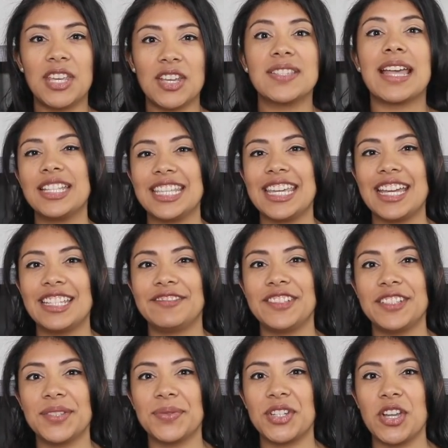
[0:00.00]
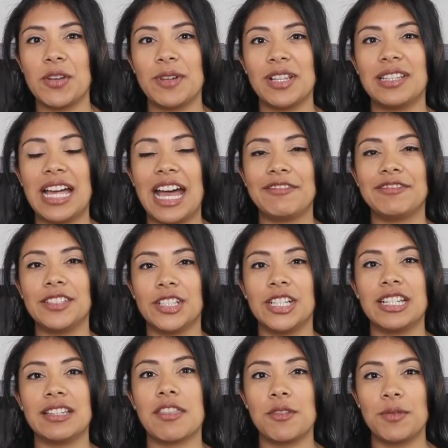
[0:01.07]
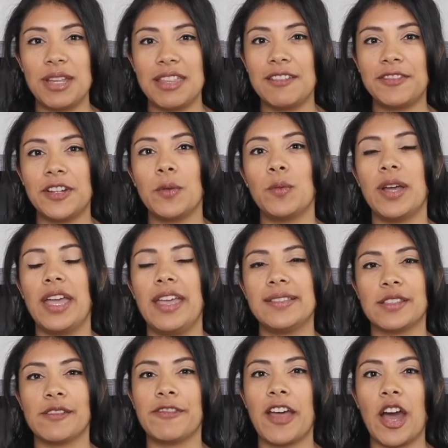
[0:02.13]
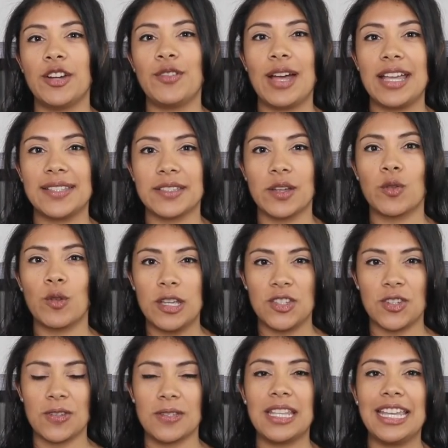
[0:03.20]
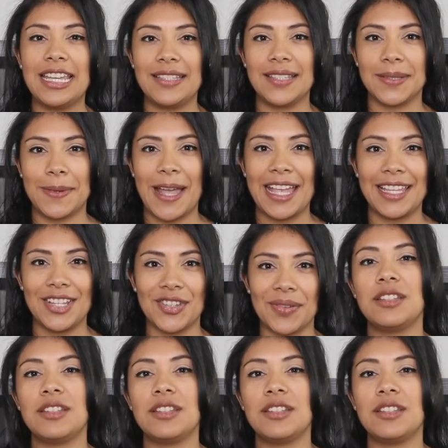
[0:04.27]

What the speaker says: because at the end of this video we'll have learned 3 different ways of how to ask a question in Spanish.